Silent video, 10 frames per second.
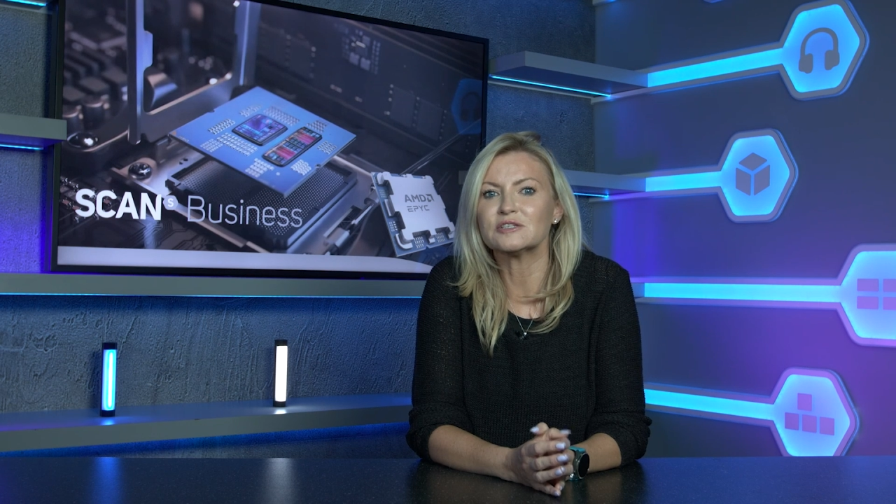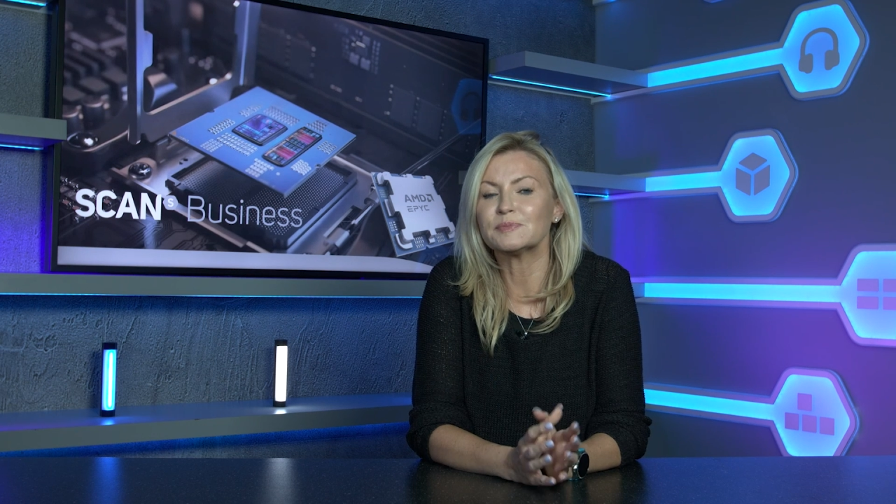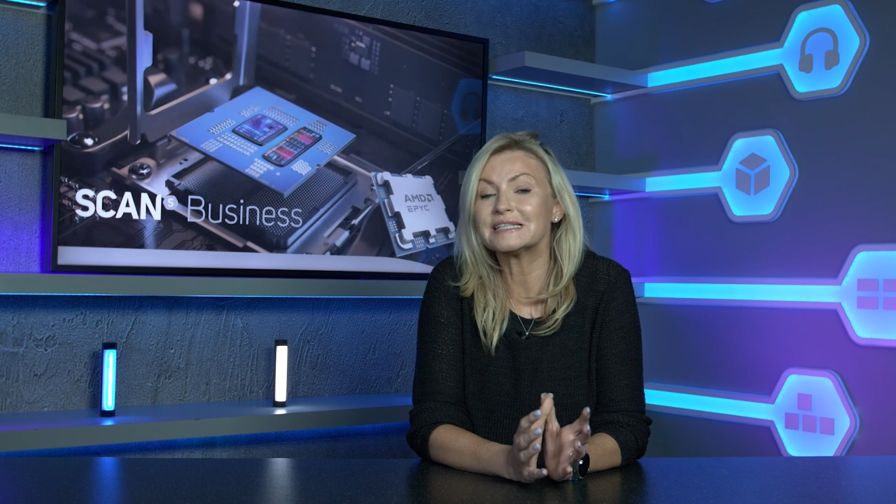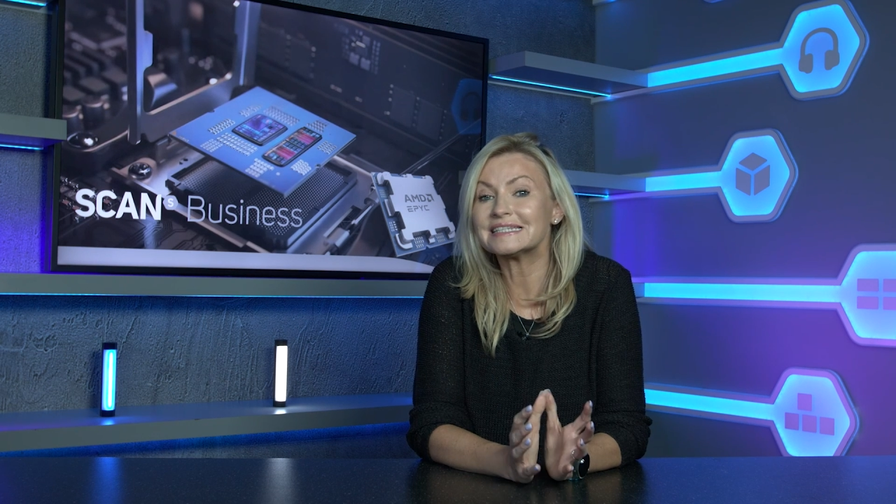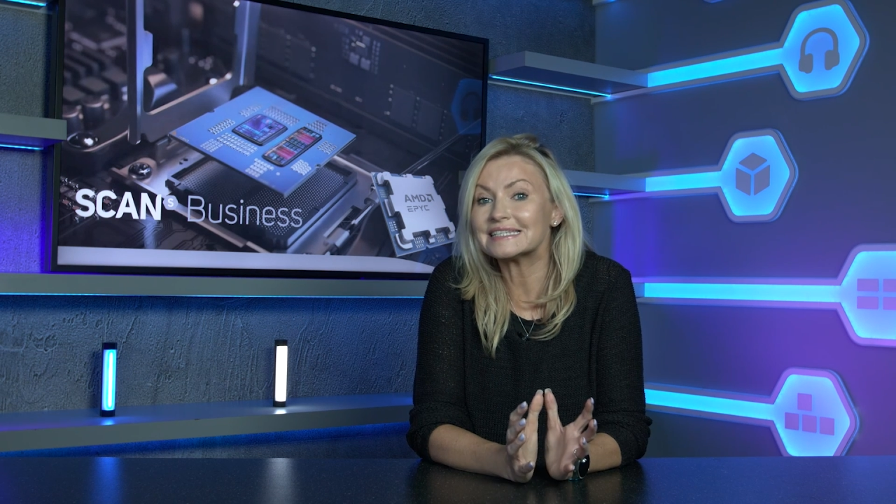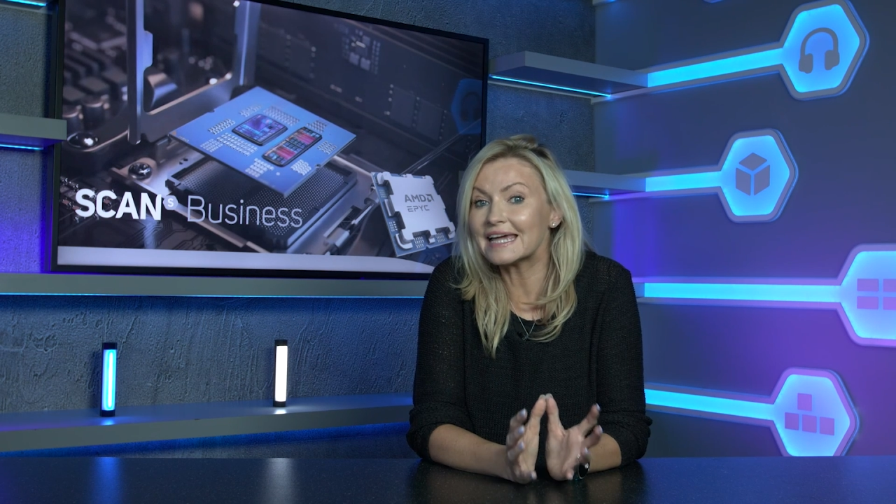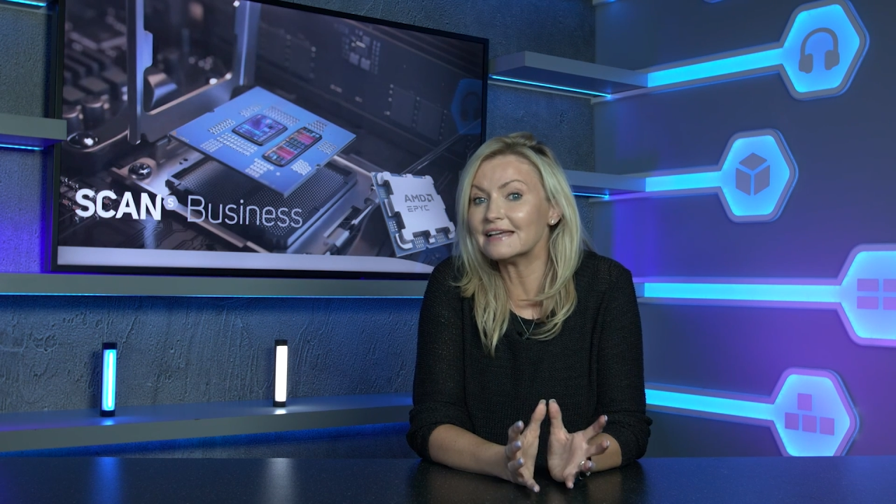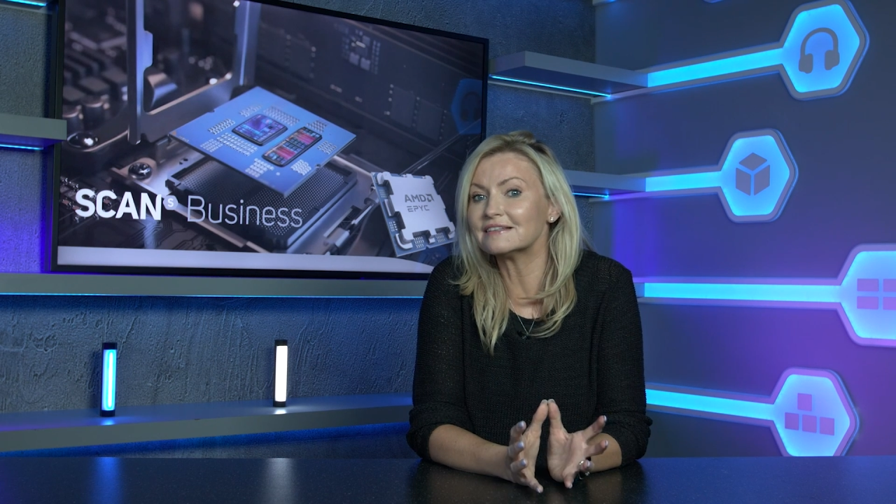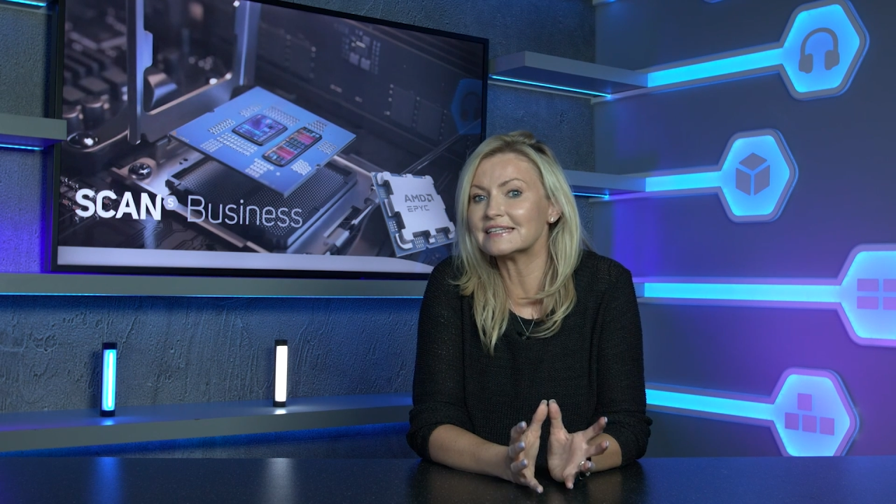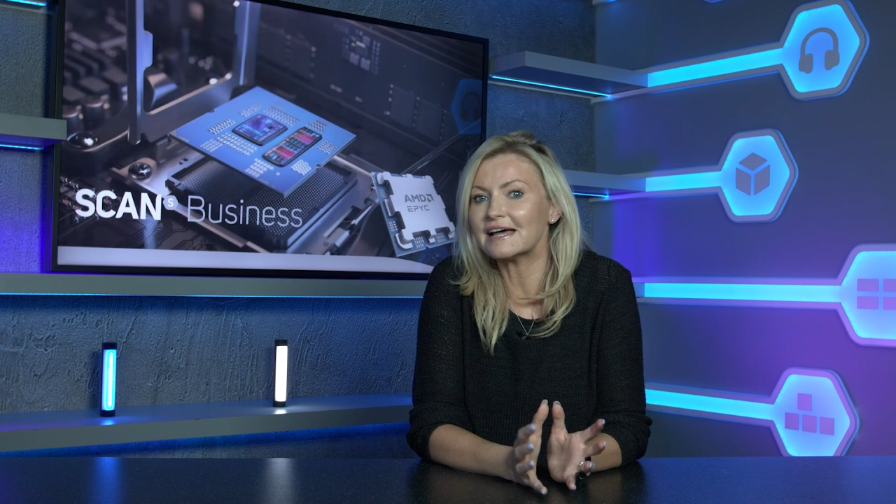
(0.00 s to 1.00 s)
has been
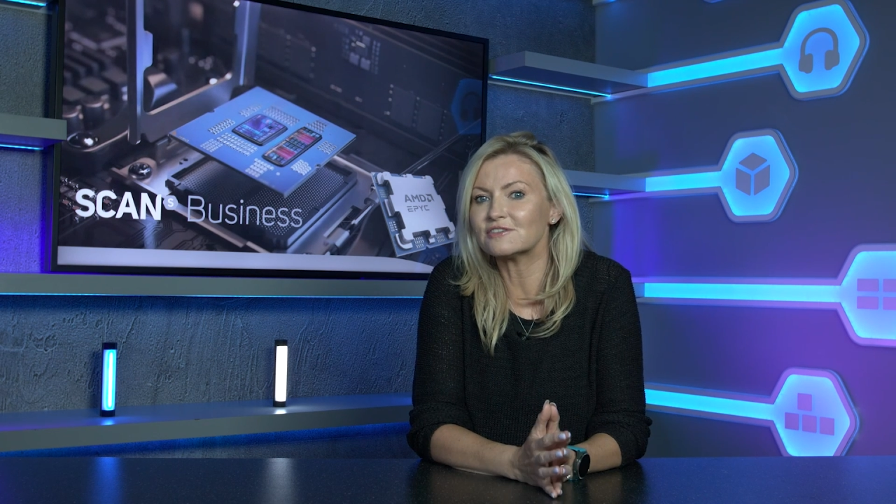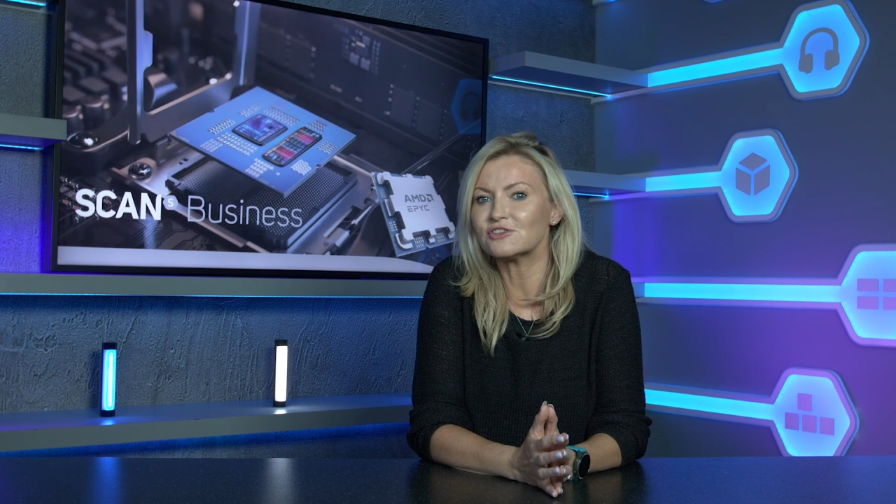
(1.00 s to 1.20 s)
scaled down